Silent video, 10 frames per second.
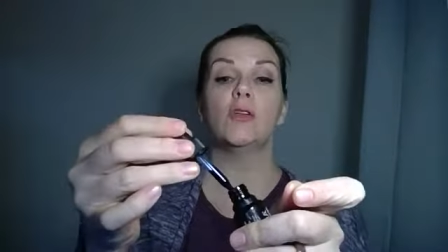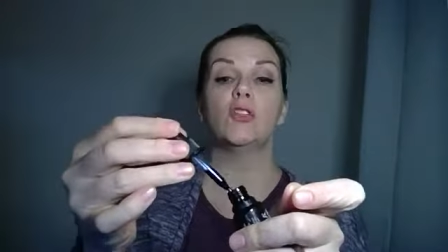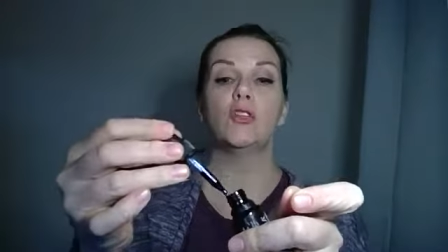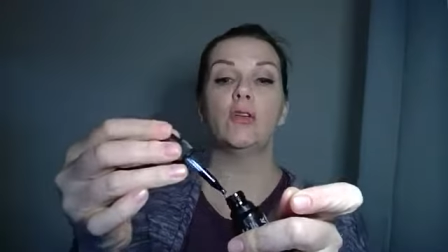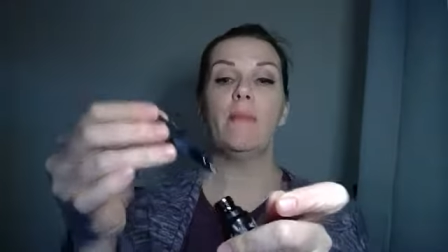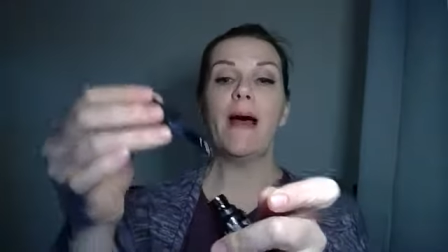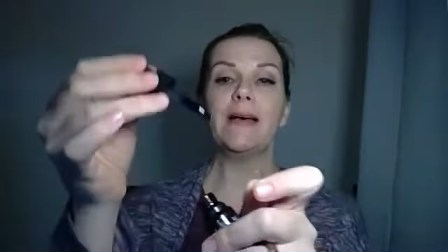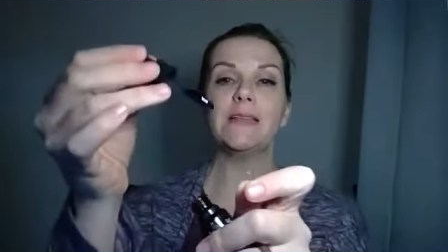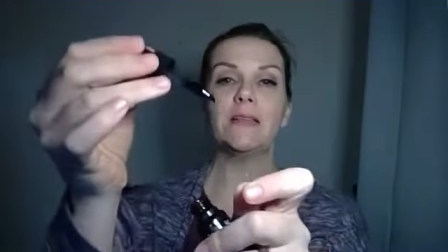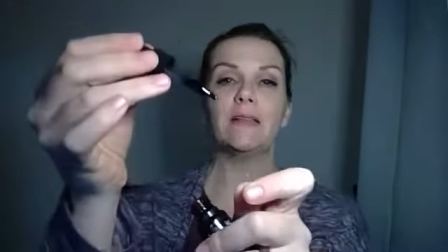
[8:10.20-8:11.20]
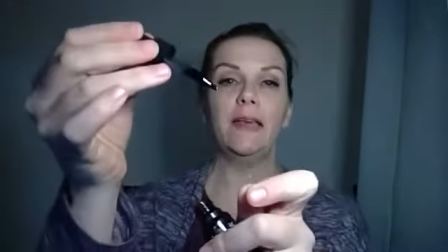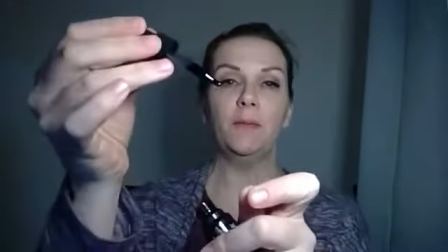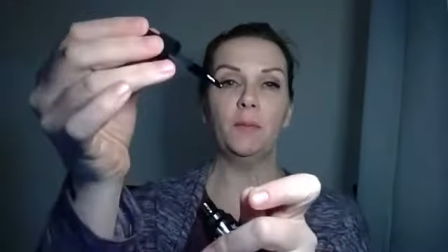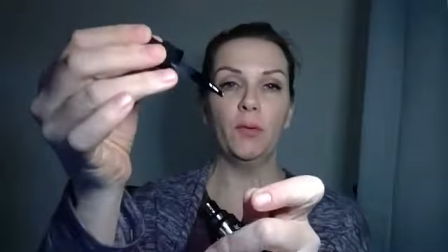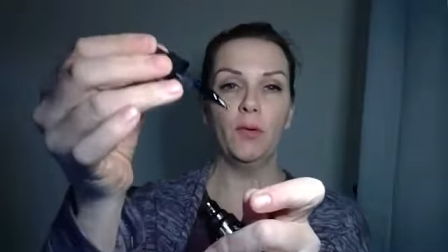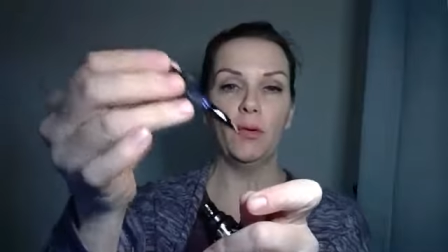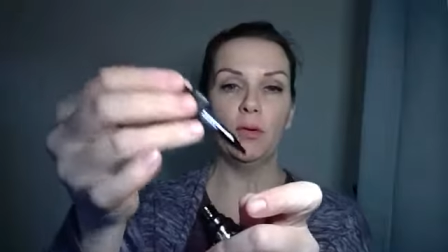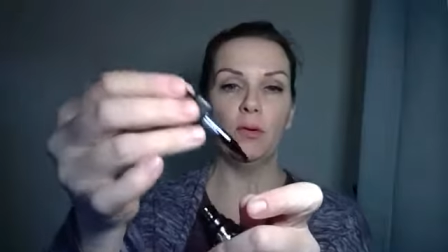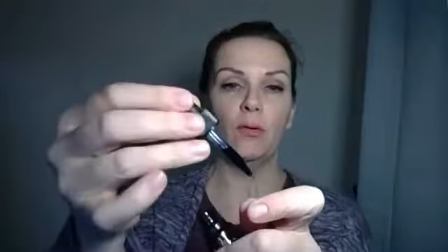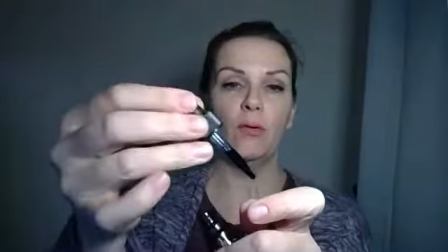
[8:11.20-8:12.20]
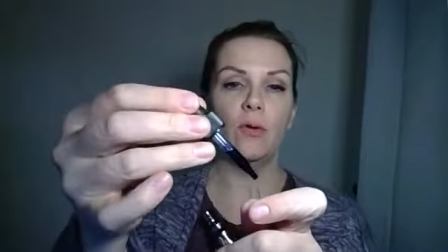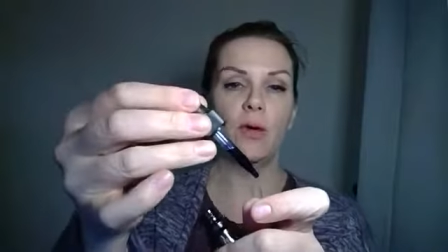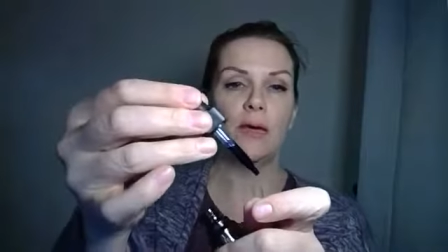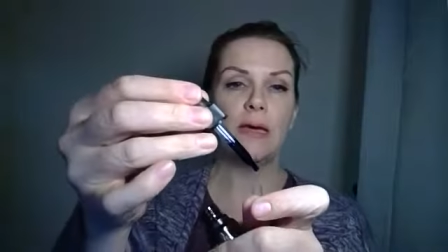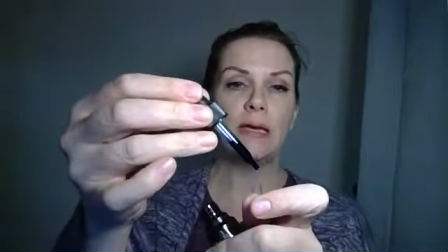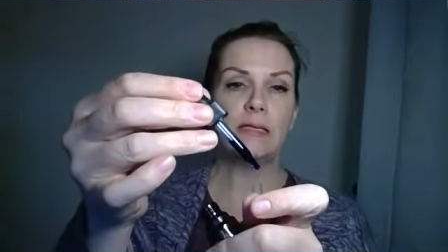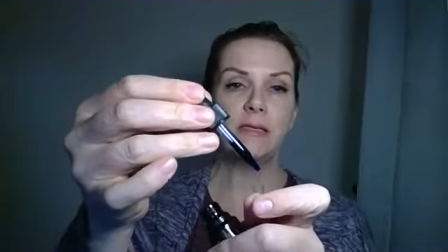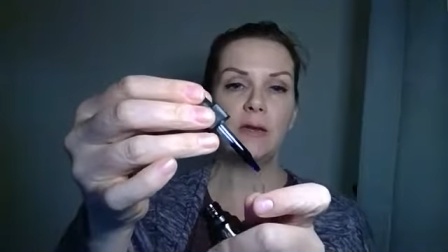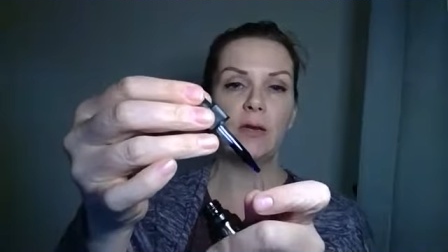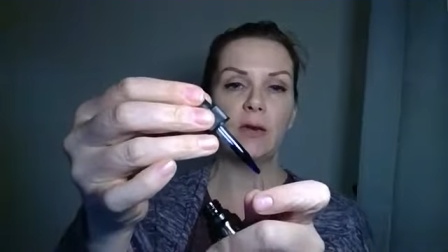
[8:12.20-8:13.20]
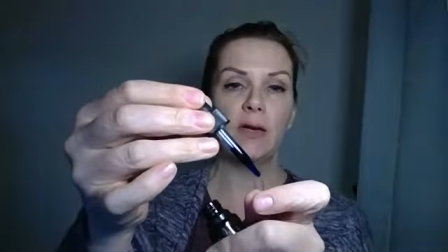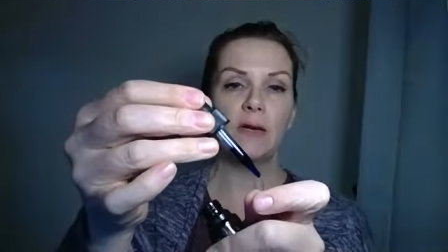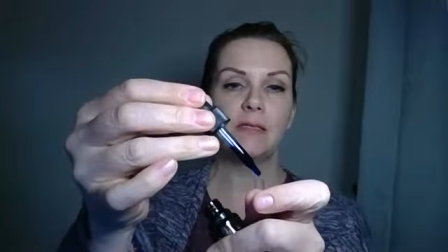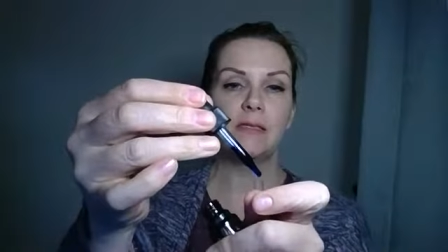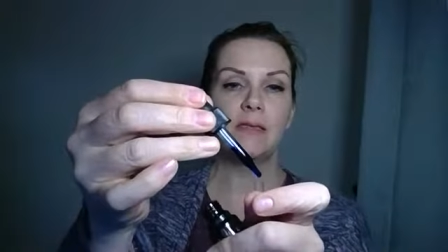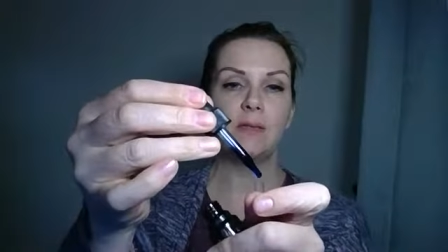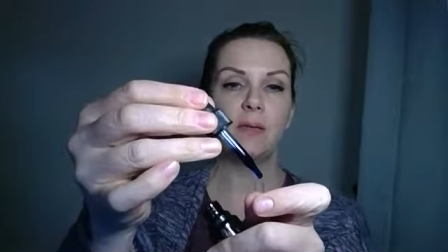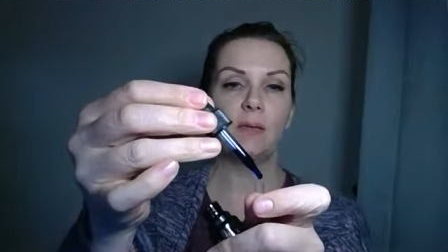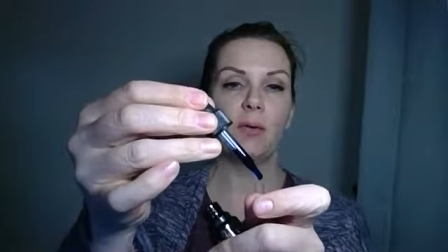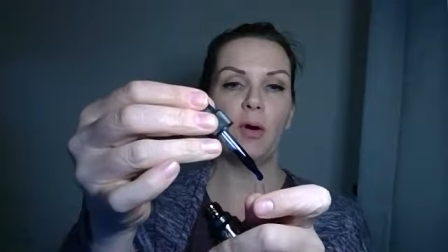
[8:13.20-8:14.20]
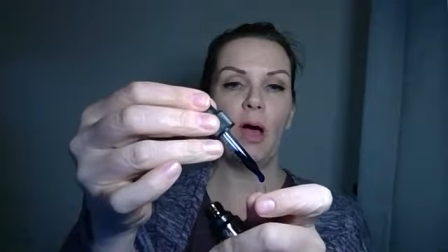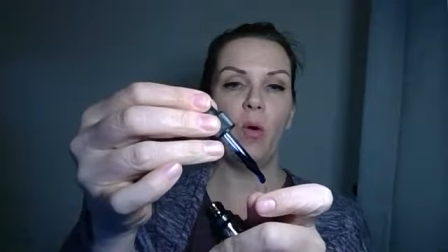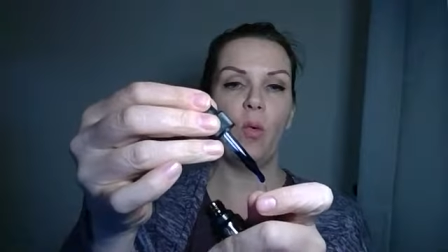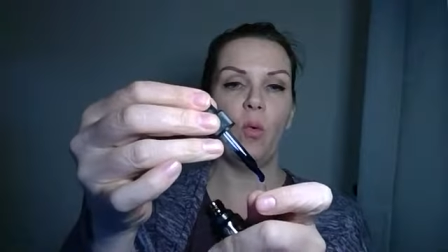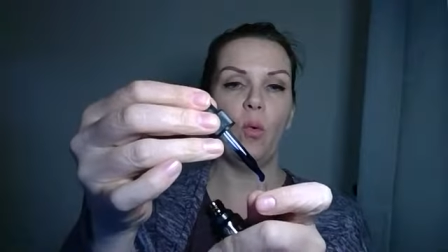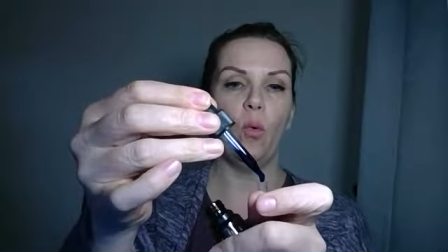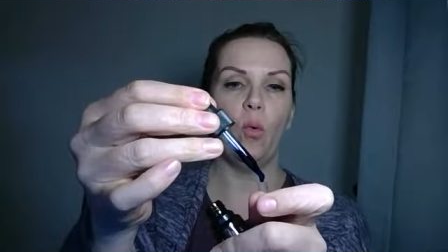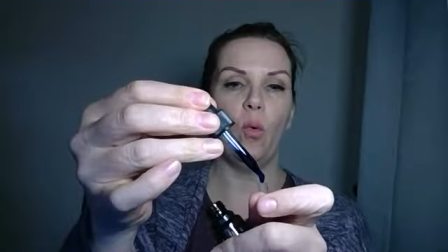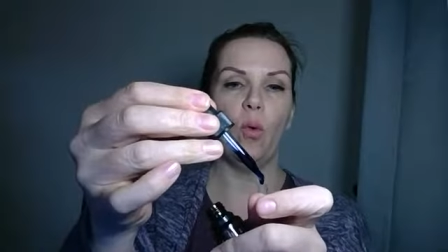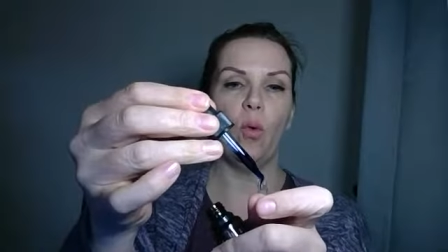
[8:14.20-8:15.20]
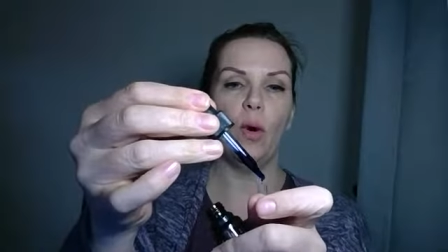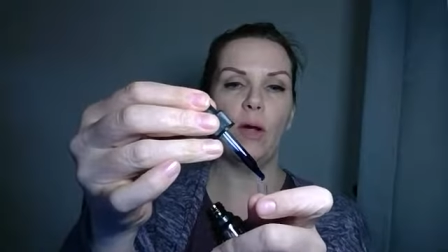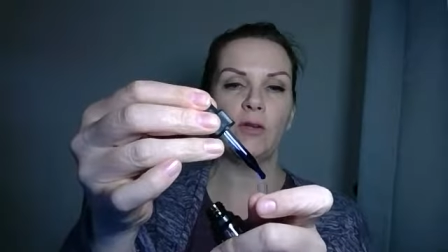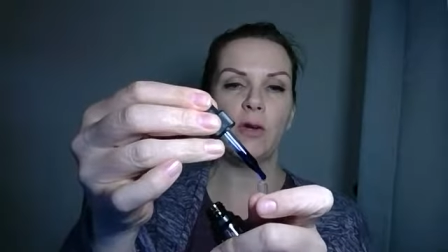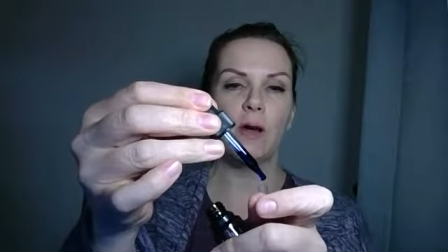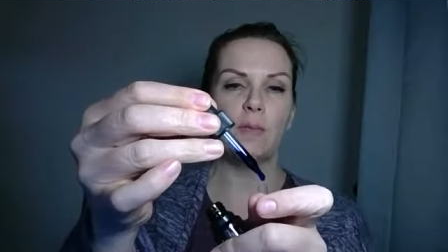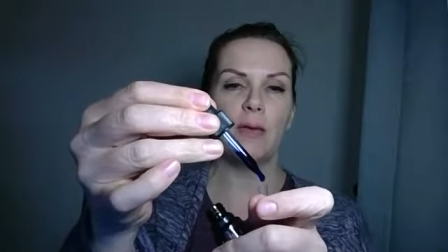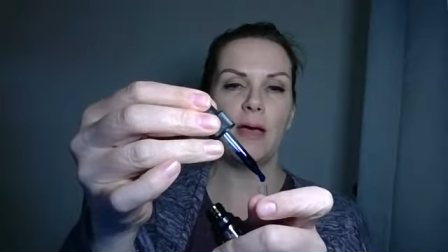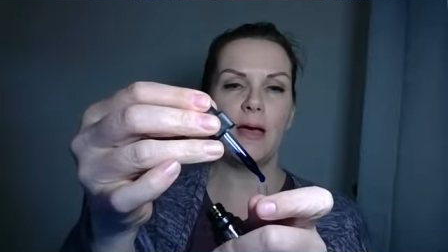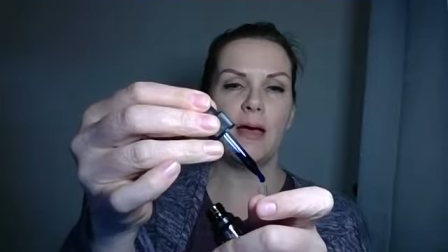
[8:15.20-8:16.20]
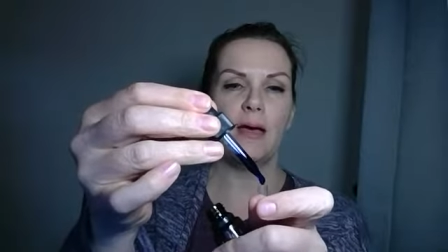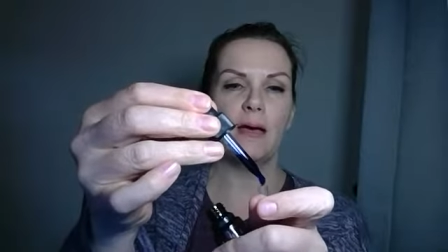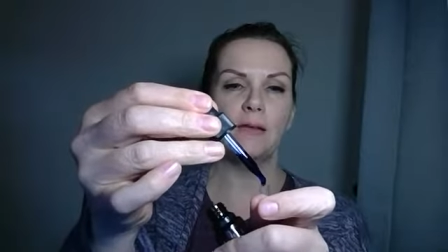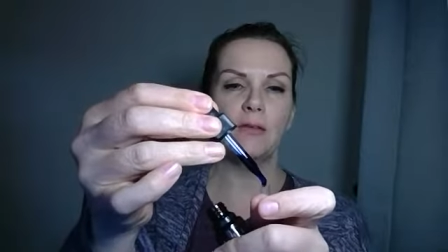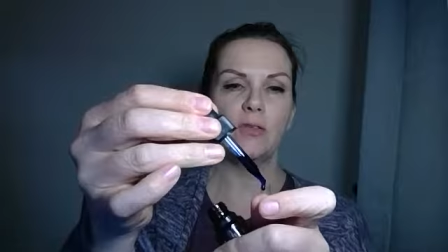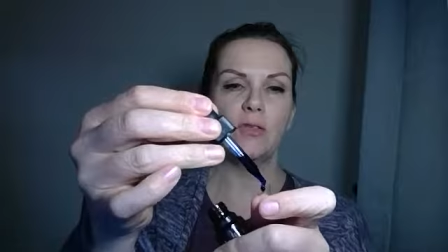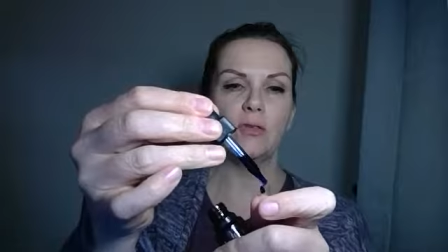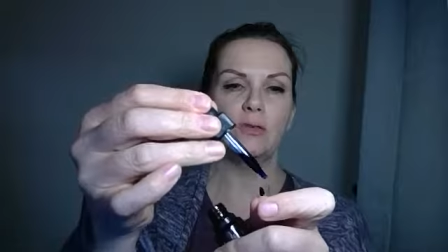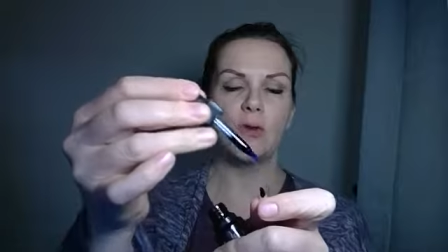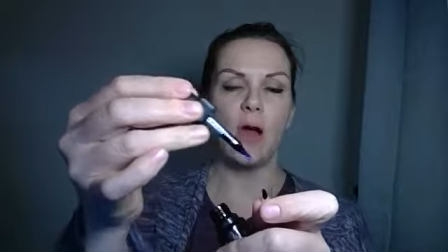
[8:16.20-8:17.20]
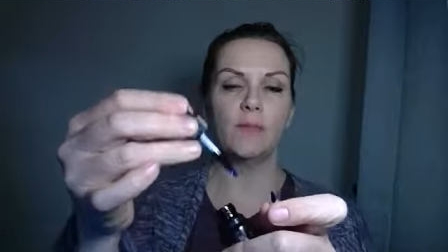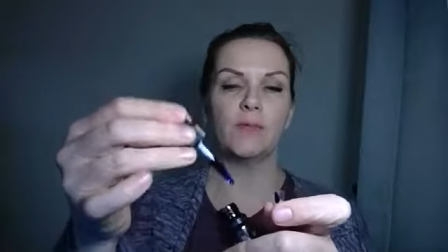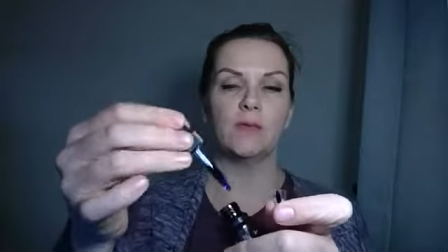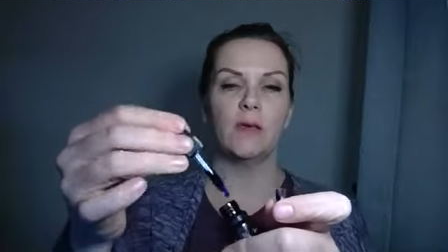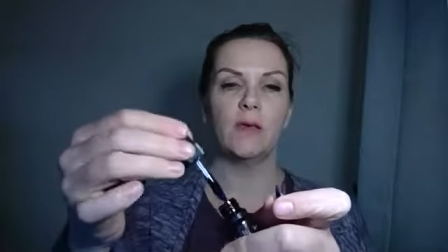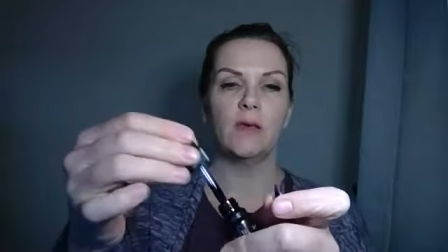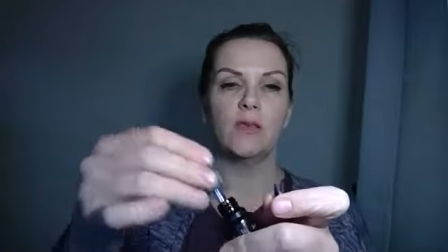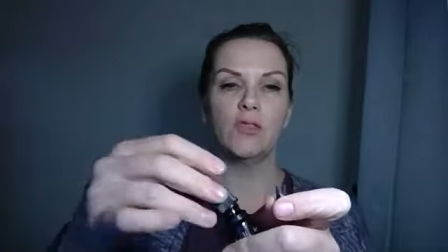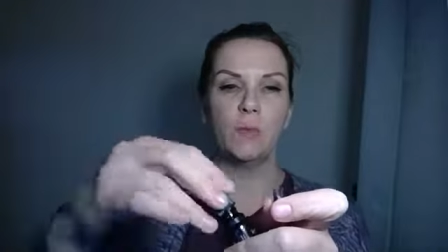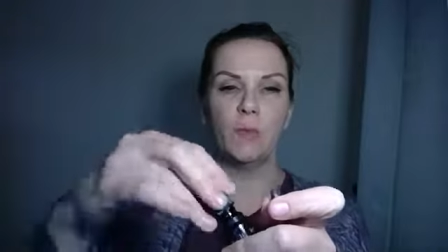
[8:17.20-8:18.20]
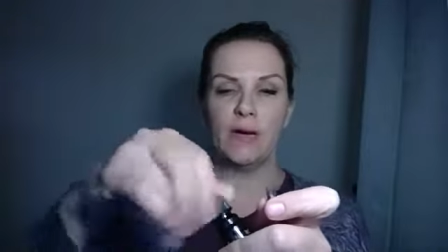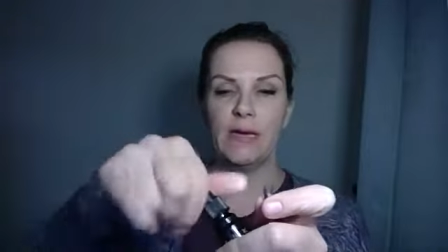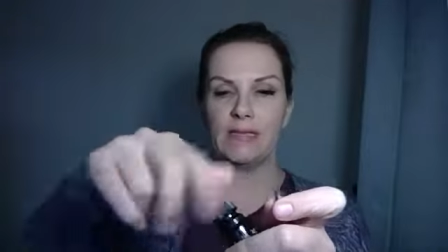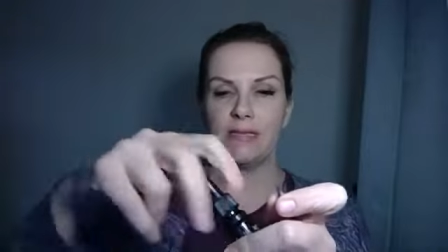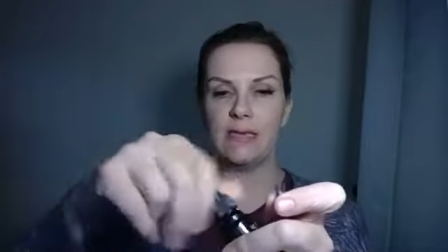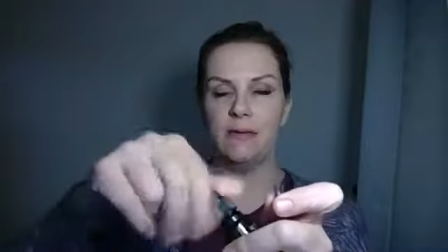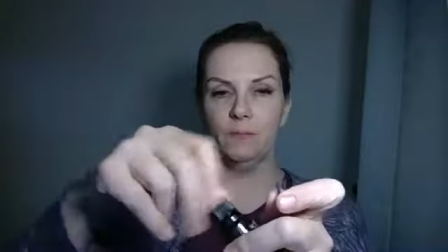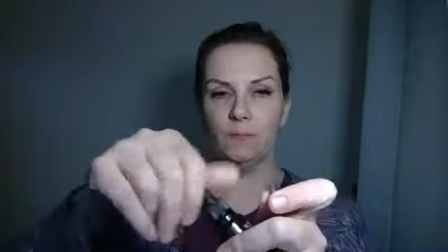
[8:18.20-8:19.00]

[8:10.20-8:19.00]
chamazoline blue, and so you're gonna see me put 1 drop and 2 drops. Super easy,